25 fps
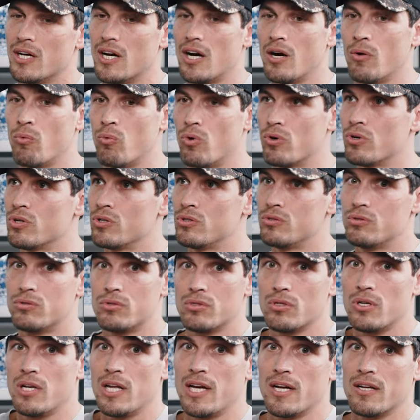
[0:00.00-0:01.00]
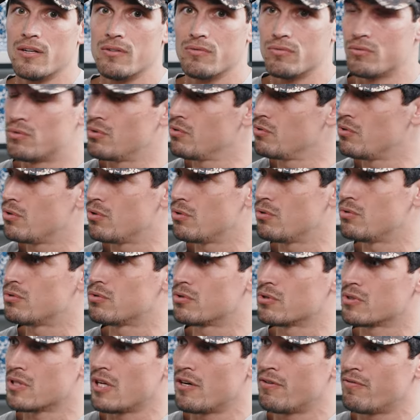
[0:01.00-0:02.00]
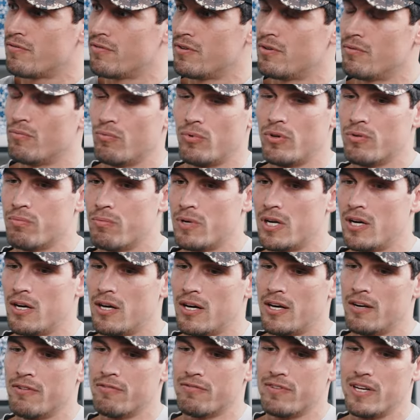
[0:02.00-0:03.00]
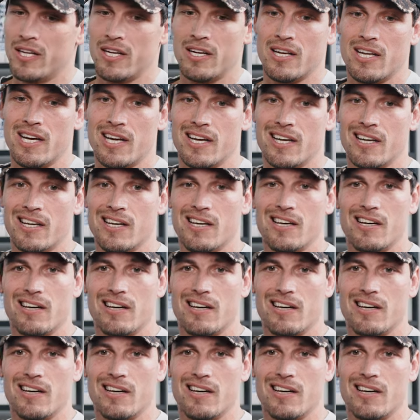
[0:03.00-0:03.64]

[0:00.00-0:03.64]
I wanted to like do good stuff and, with my life, and like